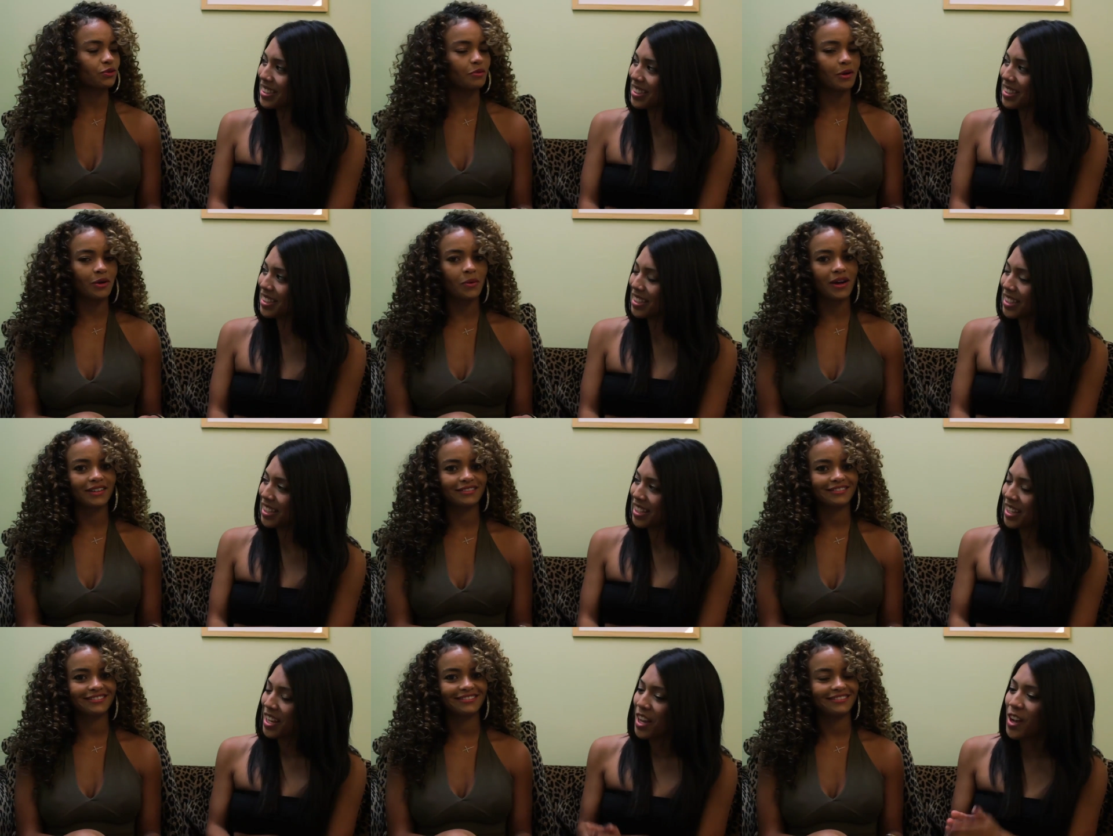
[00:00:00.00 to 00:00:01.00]
Speaker 1: no matter what.
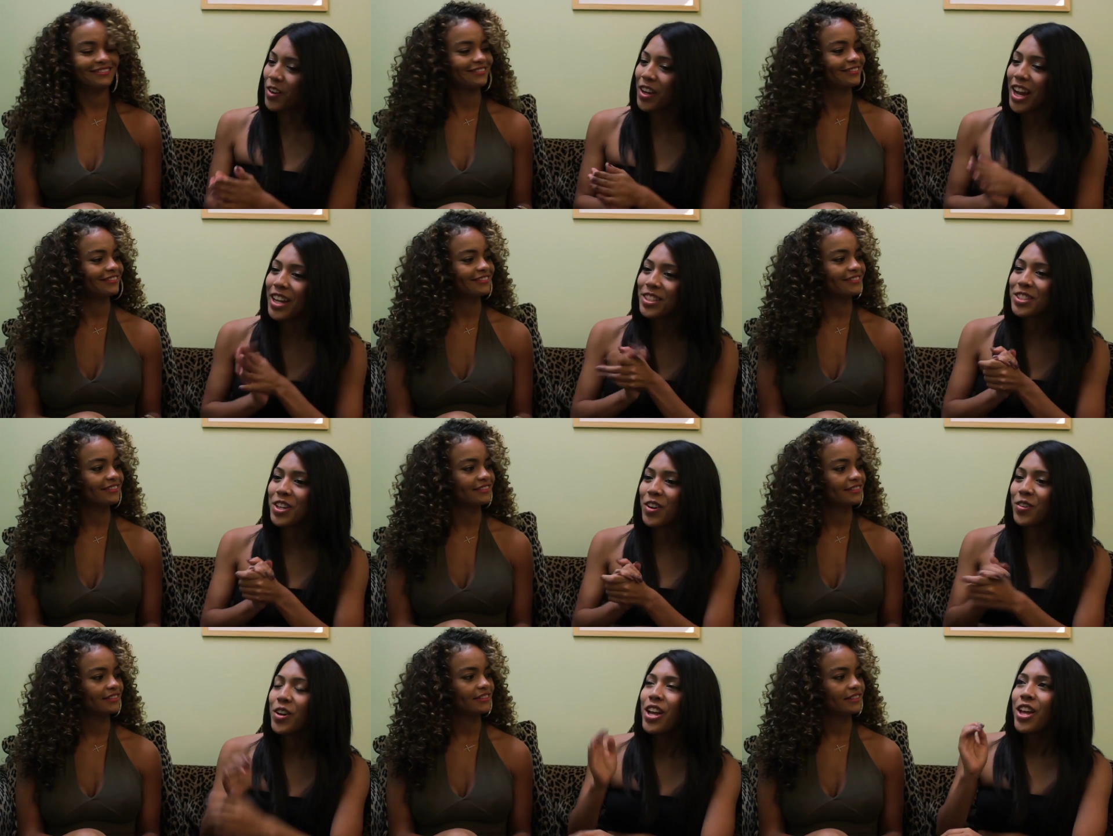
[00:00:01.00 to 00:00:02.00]
Speaker 2: Okay,
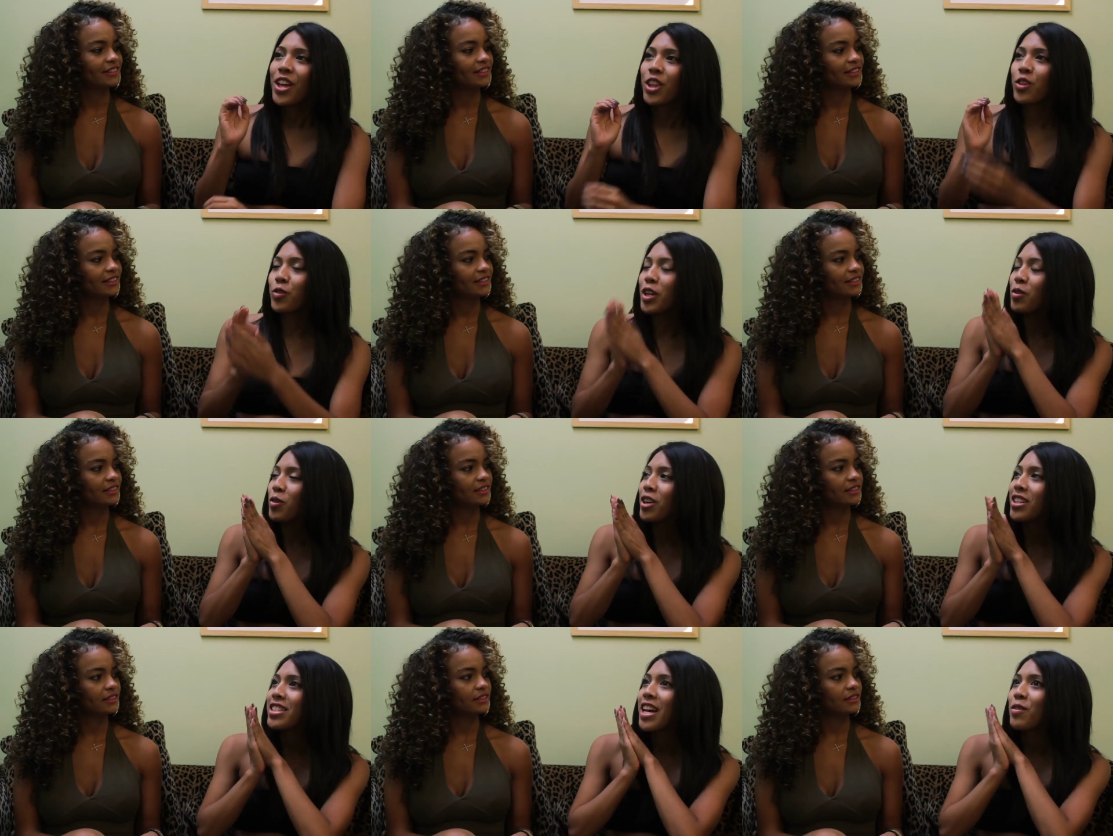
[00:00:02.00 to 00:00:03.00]
so three
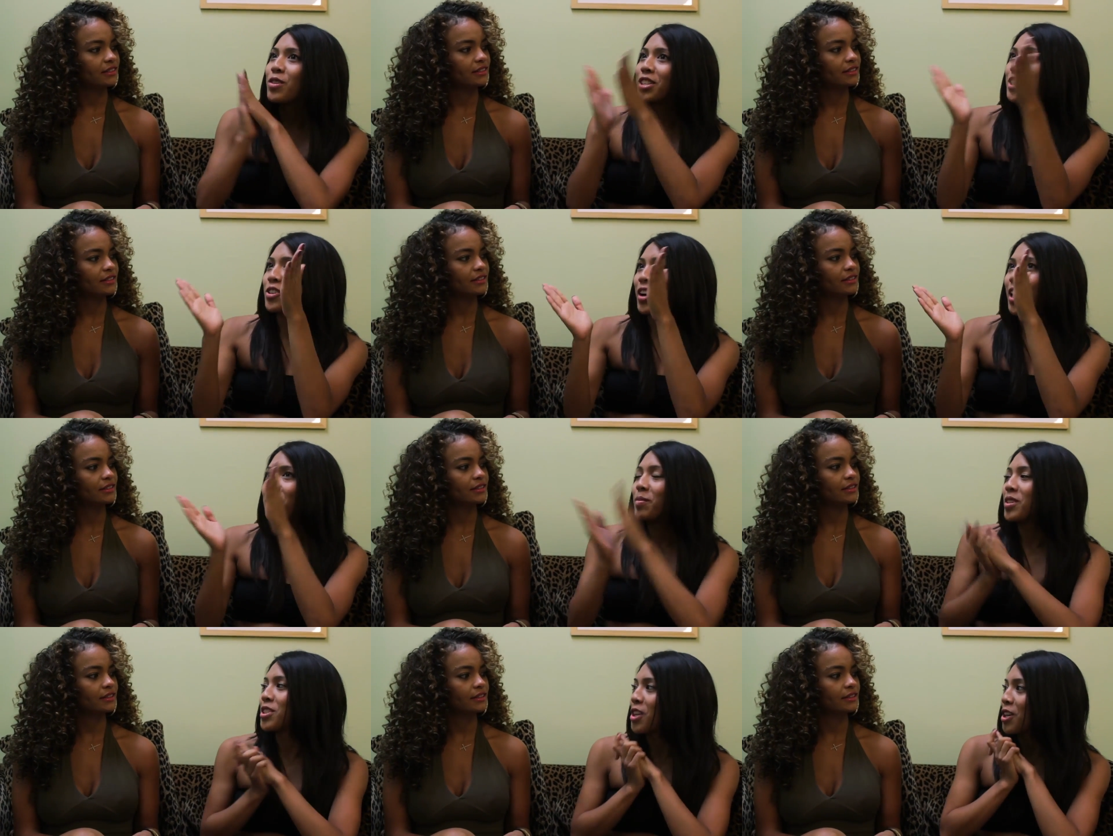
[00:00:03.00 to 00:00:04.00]
words that would describe
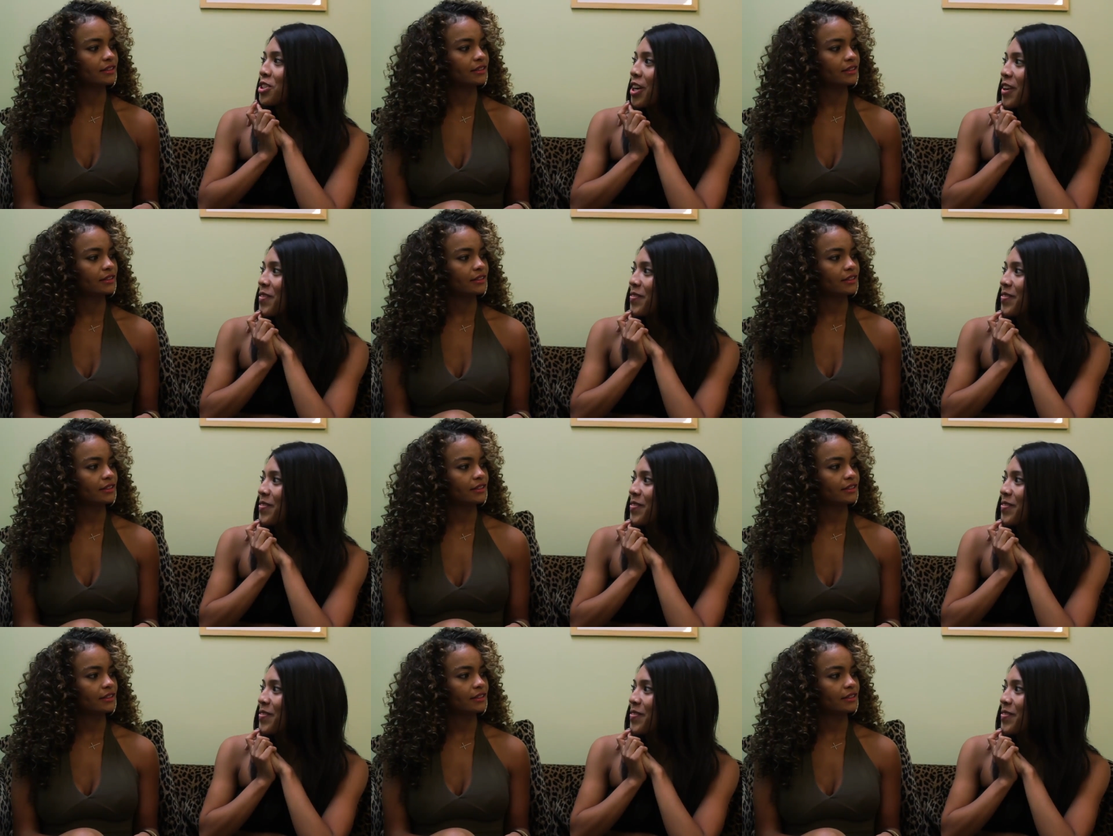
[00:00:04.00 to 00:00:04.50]
Starshell.